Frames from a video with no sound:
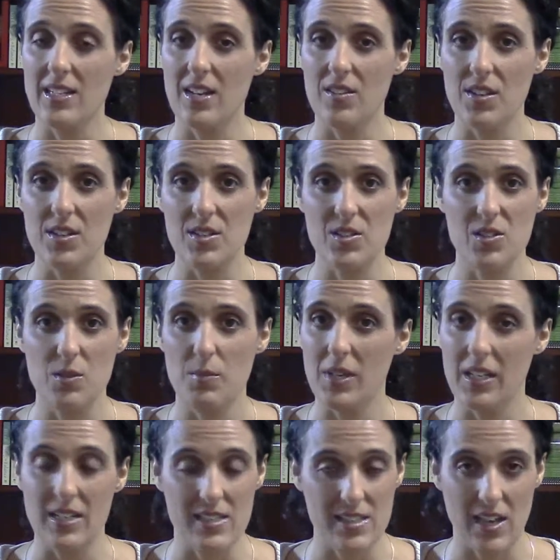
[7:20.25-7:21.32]
Now that doesn't
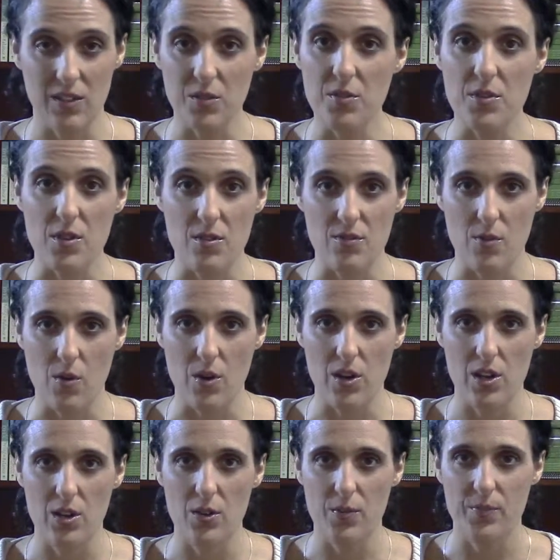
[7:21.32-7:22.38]
mean it's healthy for
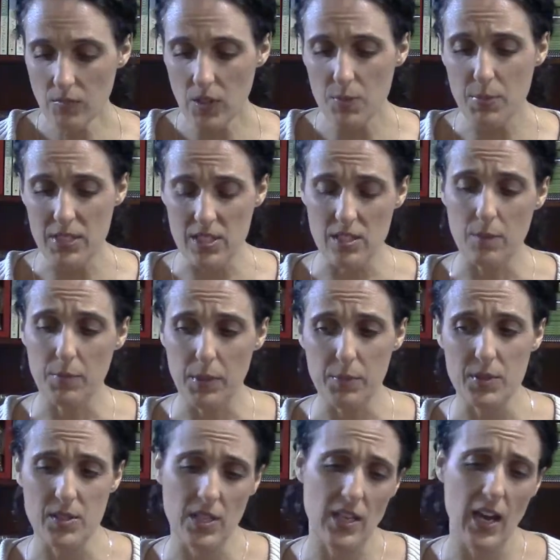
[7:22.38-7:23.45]
you. But some
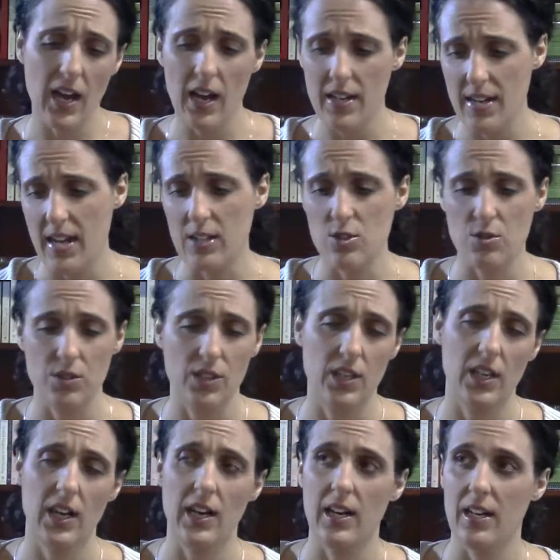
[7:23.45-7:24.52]
people say, yeah,
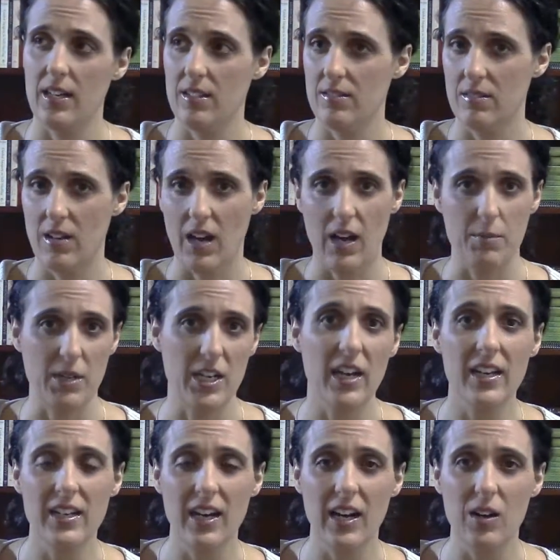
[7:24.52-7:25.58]
naturally I'm a
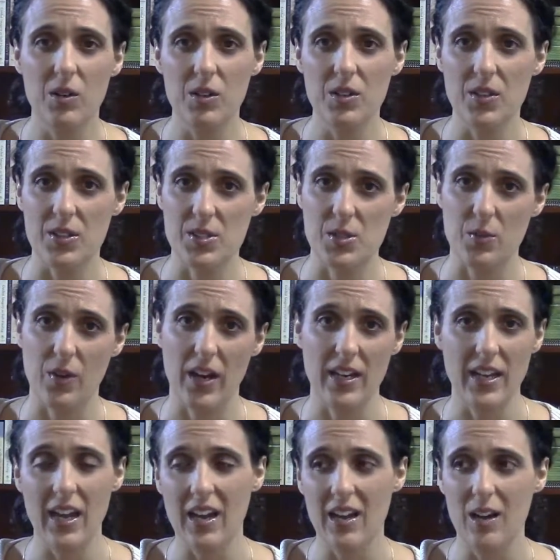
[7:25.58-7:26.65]
night owl. That's the way I
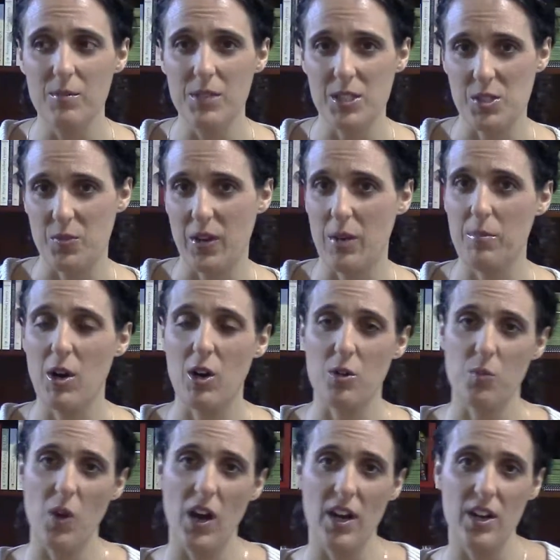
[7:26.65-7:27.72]
am. That's the way I'm
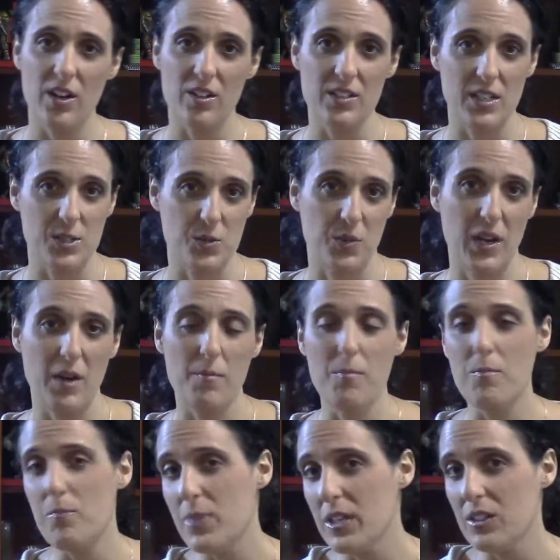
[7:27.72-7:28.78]
hardwired. That's the way
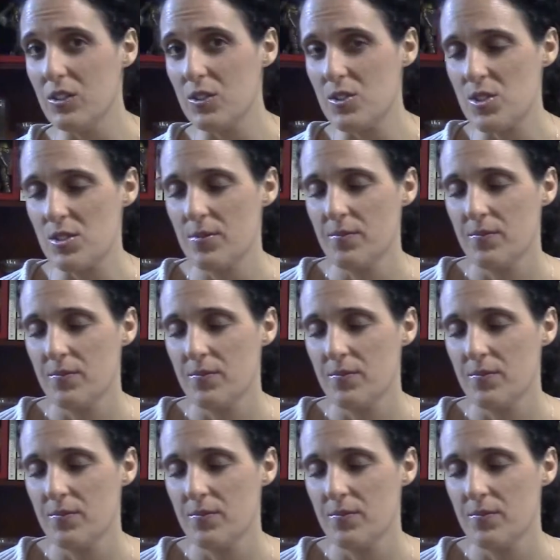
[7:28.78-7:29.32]
I'm built.